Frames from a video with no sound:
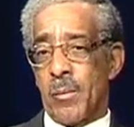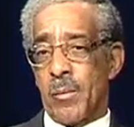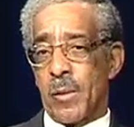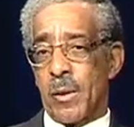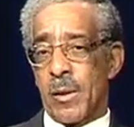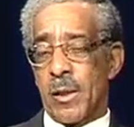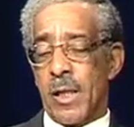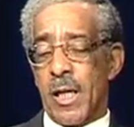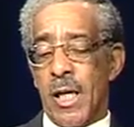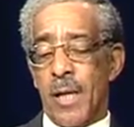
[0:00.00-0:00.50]

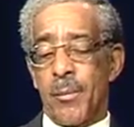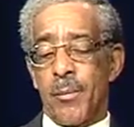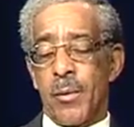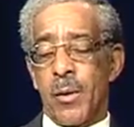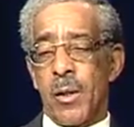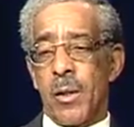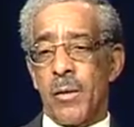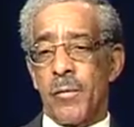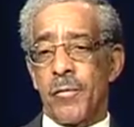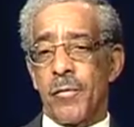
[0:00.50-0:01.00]
type
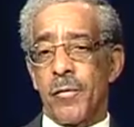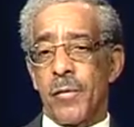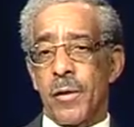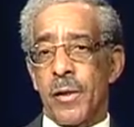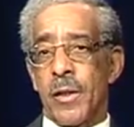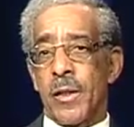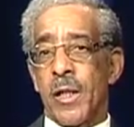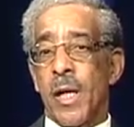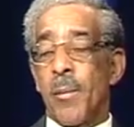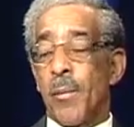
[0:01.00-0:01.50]
of
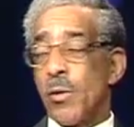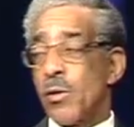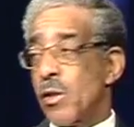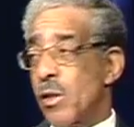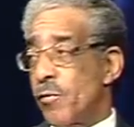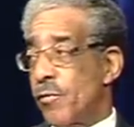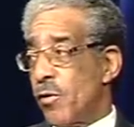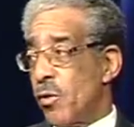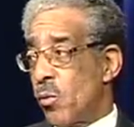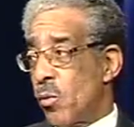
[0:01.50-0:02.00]
numbers,
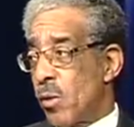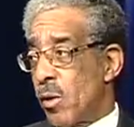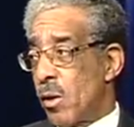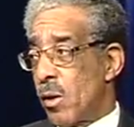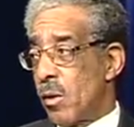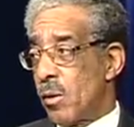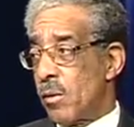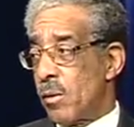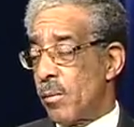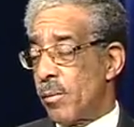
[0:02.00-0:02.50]
if you
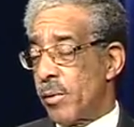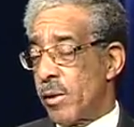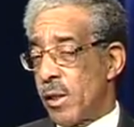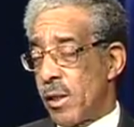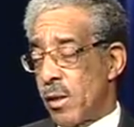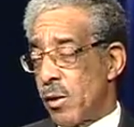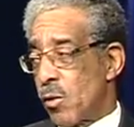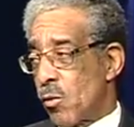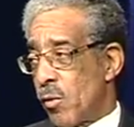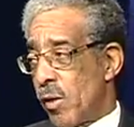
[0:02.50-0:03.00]
will,
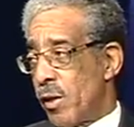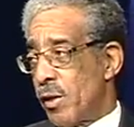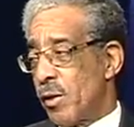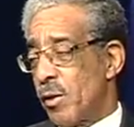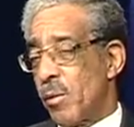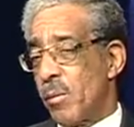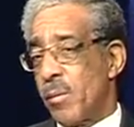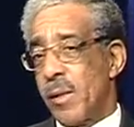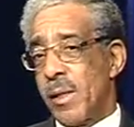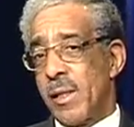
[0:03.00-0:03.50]
particularly on a
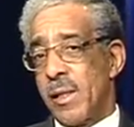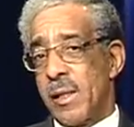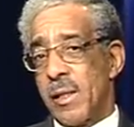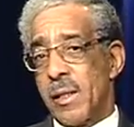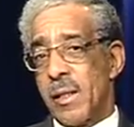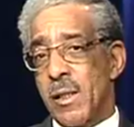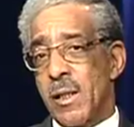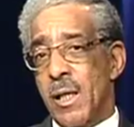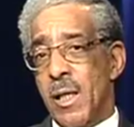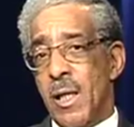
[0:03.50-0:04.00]
racial
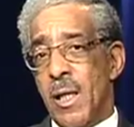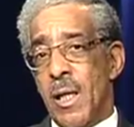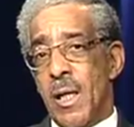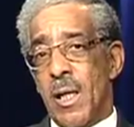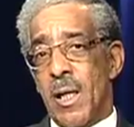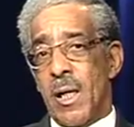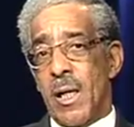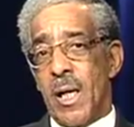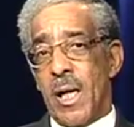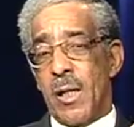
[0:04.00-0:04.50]
basis,
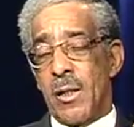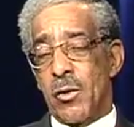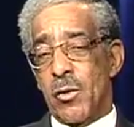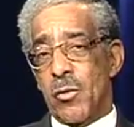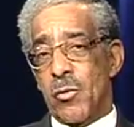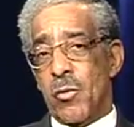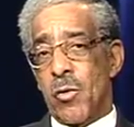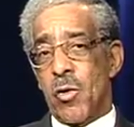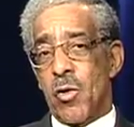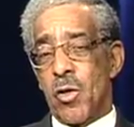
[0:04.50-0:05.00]
in
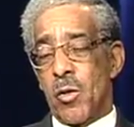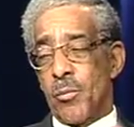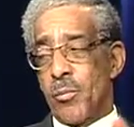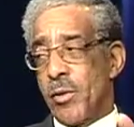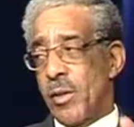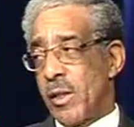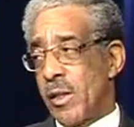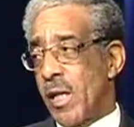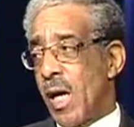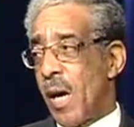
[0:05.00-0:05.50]
strong,
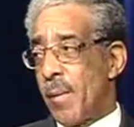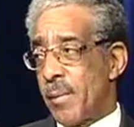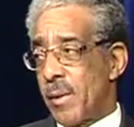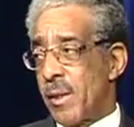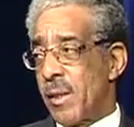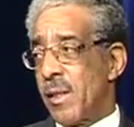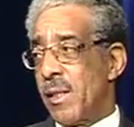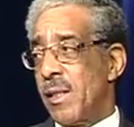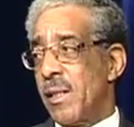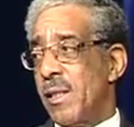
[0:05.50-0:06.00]

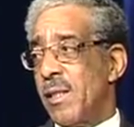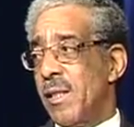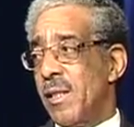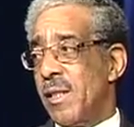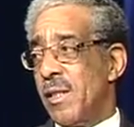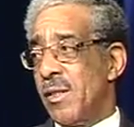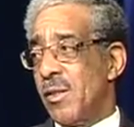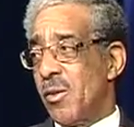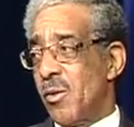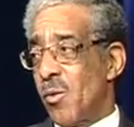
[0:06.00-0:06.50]
predominantly
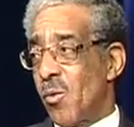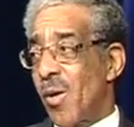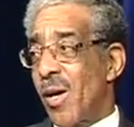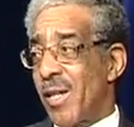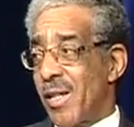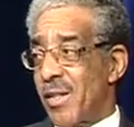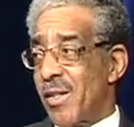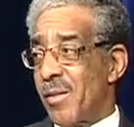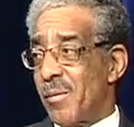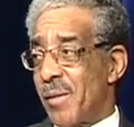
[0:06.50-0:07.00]

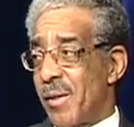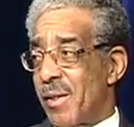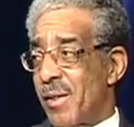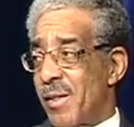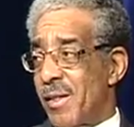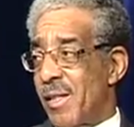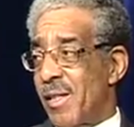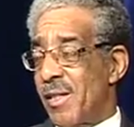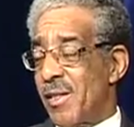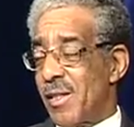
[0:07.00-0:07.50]
white
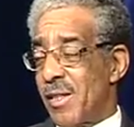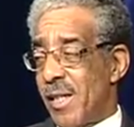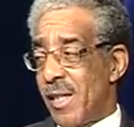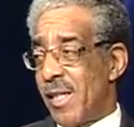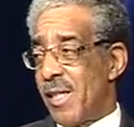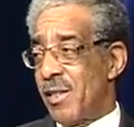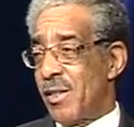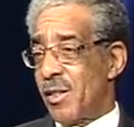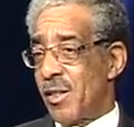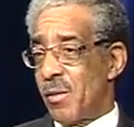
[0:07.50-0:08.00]
communities and
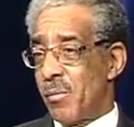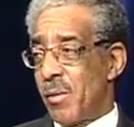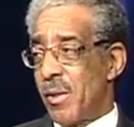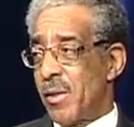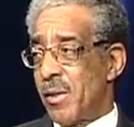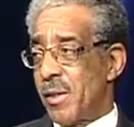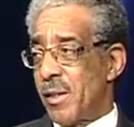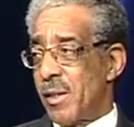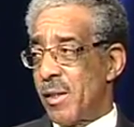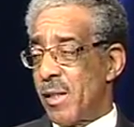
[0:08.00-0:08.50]
Asian
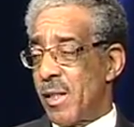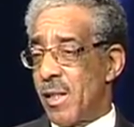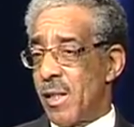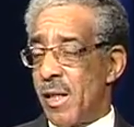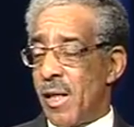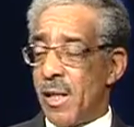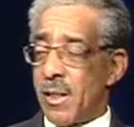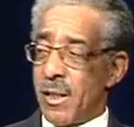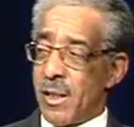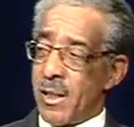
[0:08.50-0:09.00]
communities?
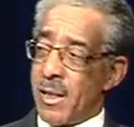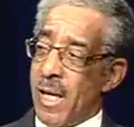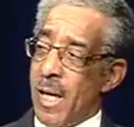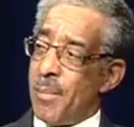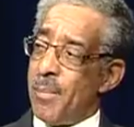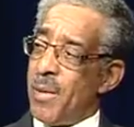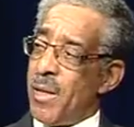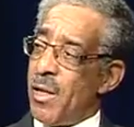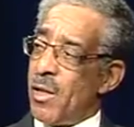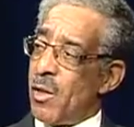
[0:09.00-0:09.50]
Is that
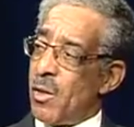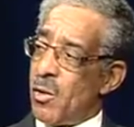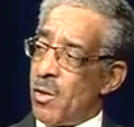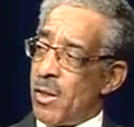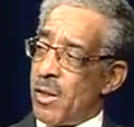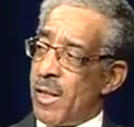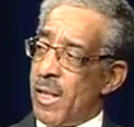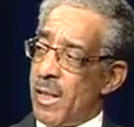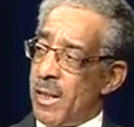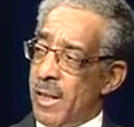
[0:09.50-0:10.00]
being
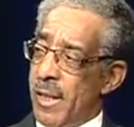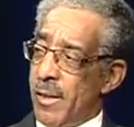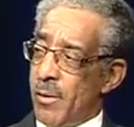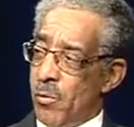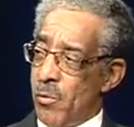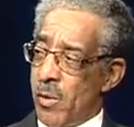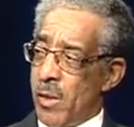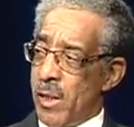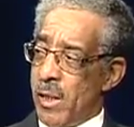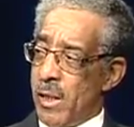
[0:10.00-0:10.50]
looked at that
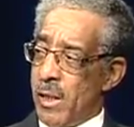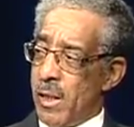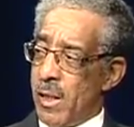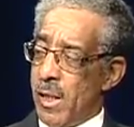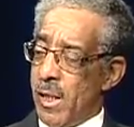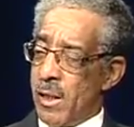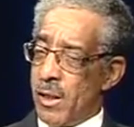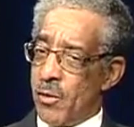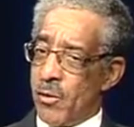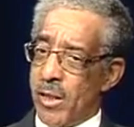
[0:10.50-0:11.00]
way
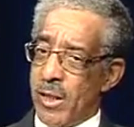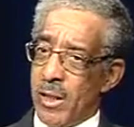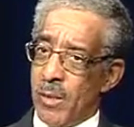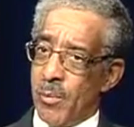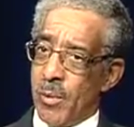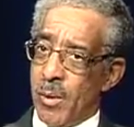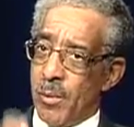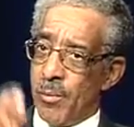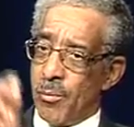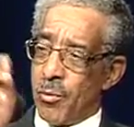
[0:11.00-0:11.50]
and trying to
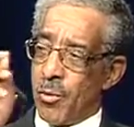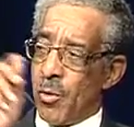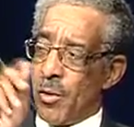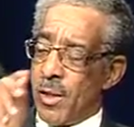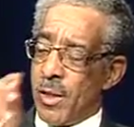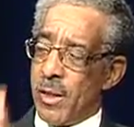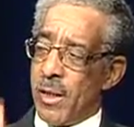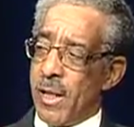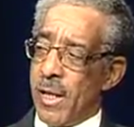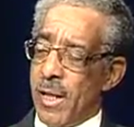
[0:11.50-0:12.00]
be
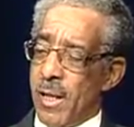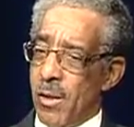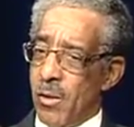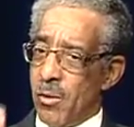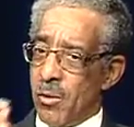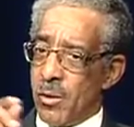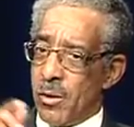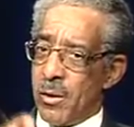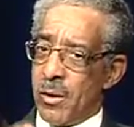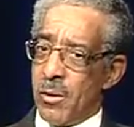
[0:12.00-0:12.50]
broken
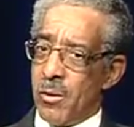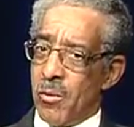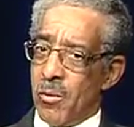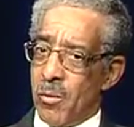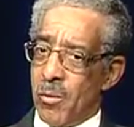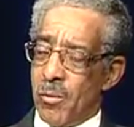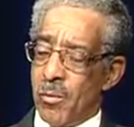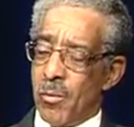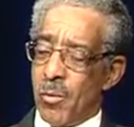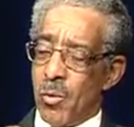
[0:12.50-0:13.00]
down to
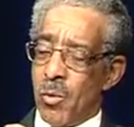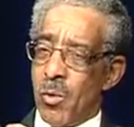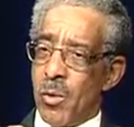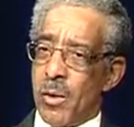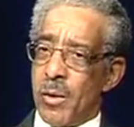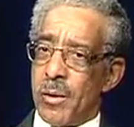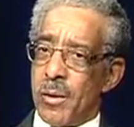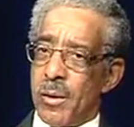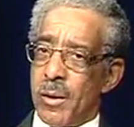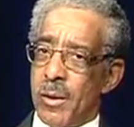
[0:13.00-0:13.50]
more
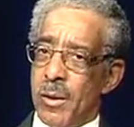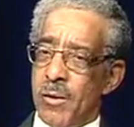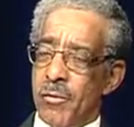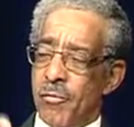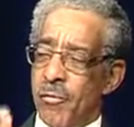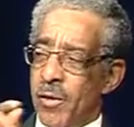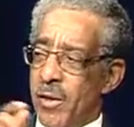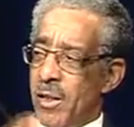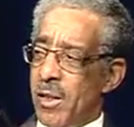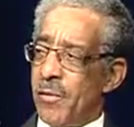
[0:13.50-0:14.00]

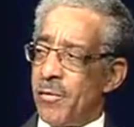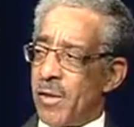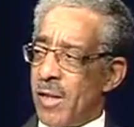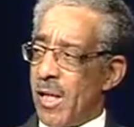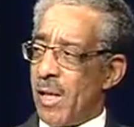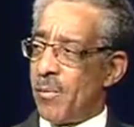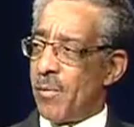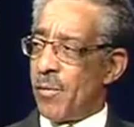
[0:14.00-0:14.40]
definitive type